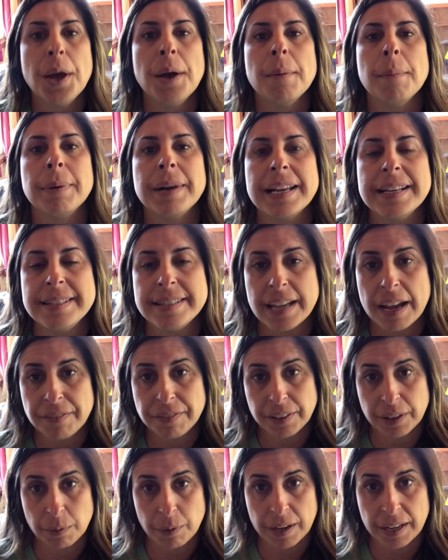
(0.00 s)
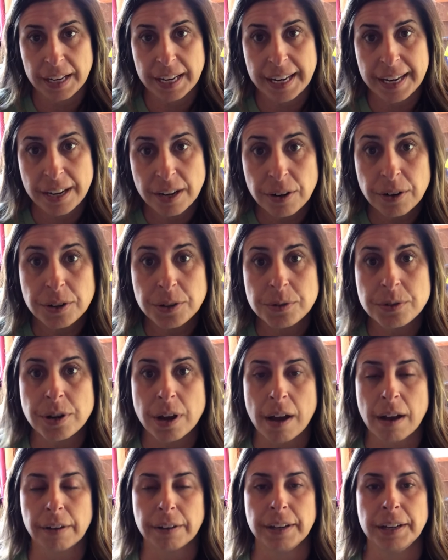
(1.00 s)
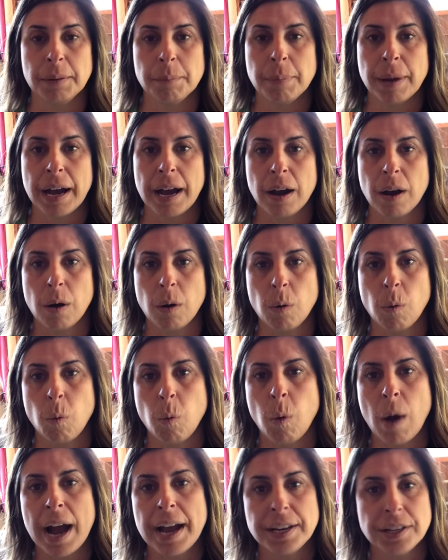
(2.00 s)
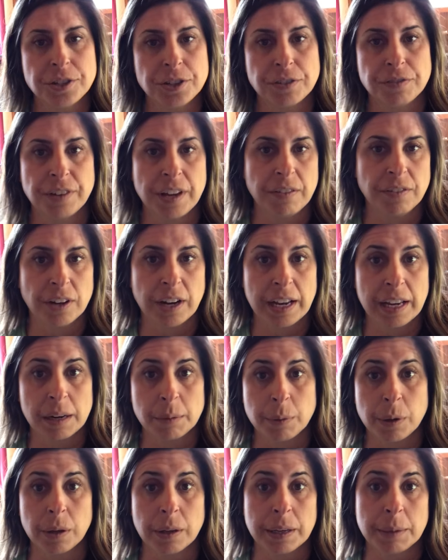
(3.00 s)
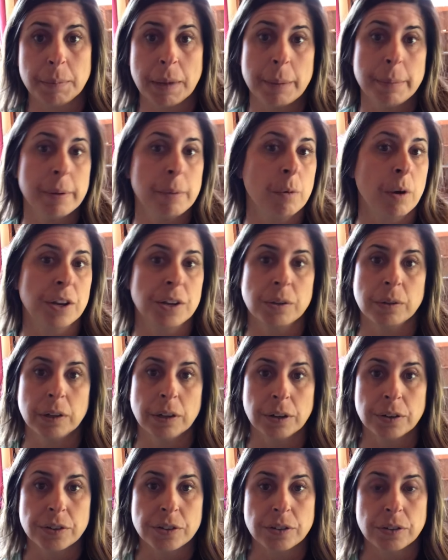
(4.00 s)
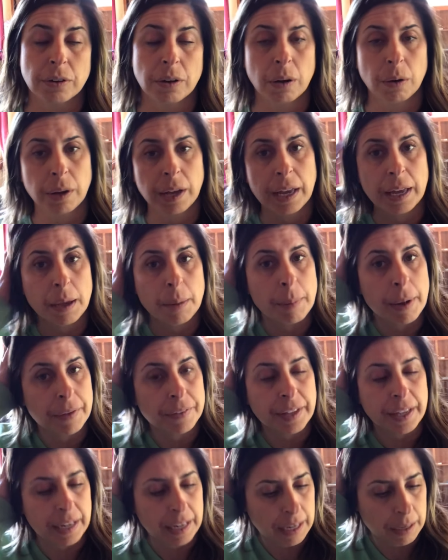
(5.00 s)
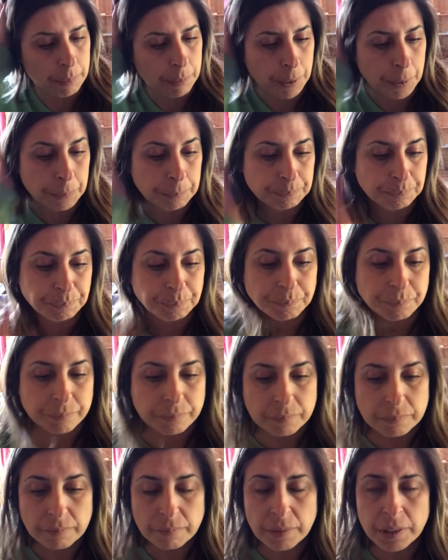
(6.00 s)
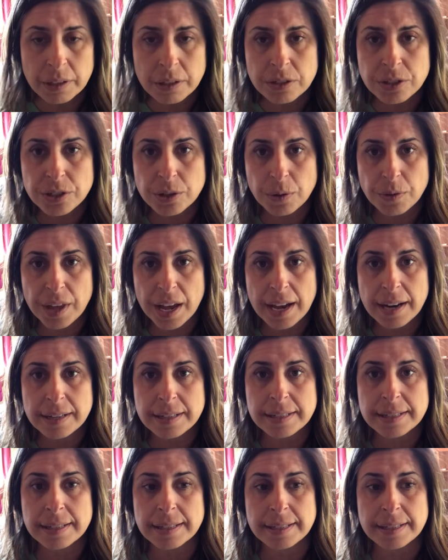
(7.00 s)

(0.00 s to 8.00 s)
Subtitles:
but I definitely want to hear you talking about why it's your favorite animal and maybe what you learned, okay, about that animal. So that is the